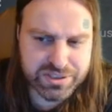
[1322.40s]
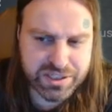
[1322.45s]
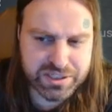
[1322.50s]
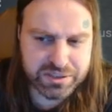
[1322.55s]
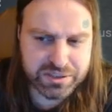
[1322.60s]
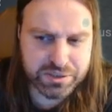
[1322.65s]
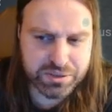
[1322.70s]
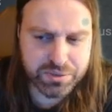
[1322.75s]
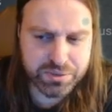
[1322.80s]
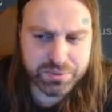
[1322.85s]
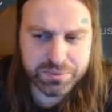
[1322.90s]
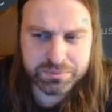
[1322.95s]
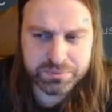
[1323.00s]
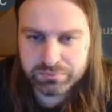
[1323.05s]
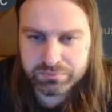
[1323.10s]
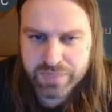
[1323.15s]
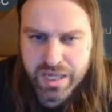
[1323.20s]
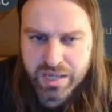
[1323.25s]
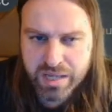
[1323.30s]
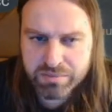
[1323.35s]
of low.
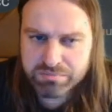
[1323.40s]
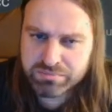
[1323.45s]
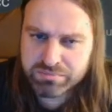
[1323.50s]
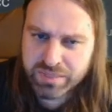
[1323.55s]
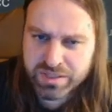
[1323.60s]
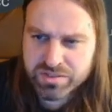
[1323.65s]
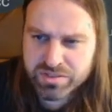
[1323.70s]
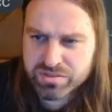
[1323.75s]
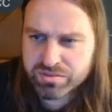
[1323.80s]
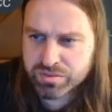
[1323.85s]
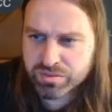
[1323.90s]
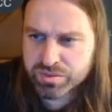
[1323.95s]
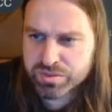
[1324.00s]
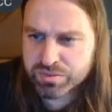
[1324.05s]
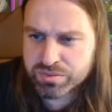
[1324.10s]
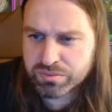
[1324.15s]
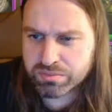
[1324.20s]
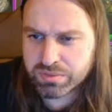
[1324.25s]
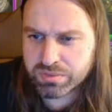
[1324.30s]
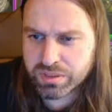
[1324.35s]
That's
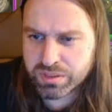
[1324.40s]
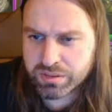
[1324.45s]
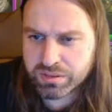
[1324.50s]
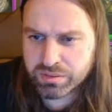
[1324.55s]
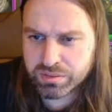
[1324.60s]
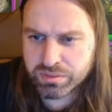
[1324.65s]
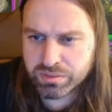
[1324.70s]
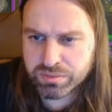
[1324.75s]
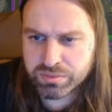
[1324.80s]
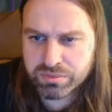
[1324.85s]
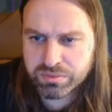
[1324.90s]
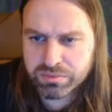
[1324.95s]
also kind of low.